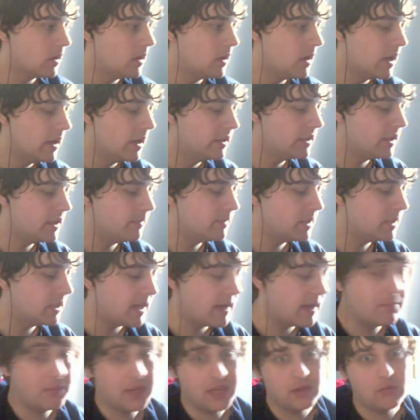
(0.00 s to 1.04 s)
terms of
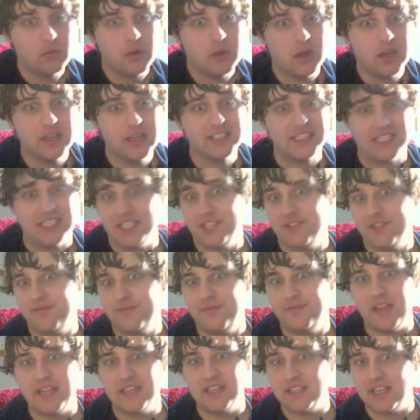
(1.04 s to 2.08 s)
gameplay wise, it's
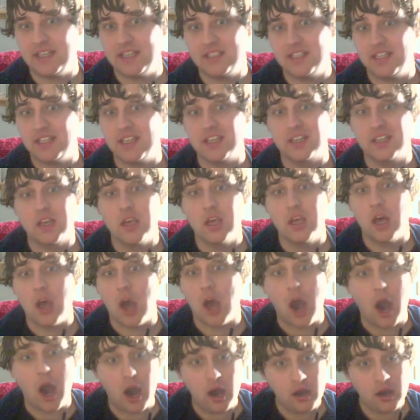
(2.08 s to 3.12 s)
fantastic.
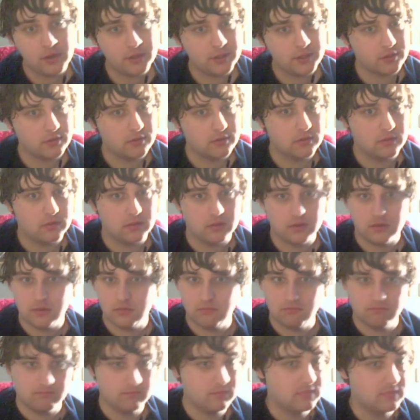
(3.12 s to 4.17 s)
Harder,
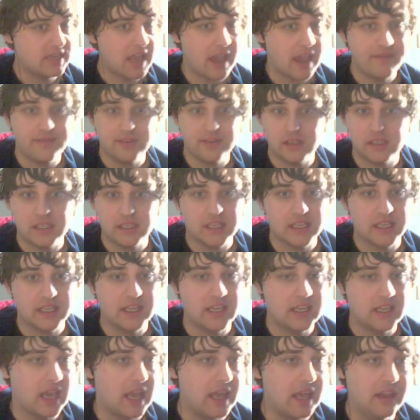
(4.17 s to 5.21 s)
definitely,
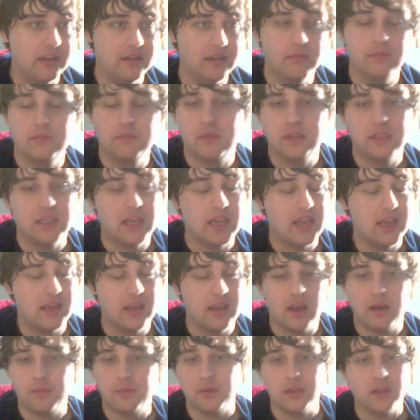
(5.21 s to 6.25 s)
and yeah,
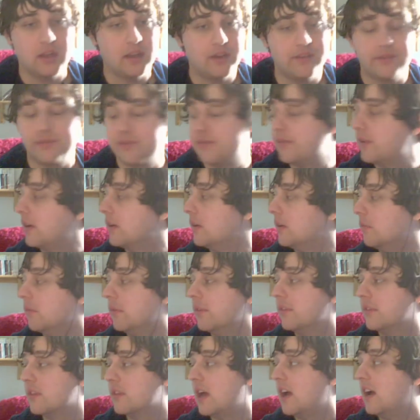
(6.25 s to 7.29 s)
I'm gonna have fun
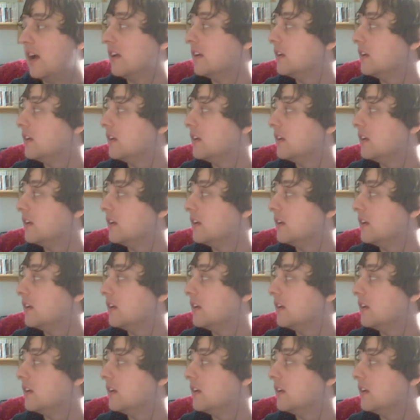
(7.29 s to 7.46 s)
with that.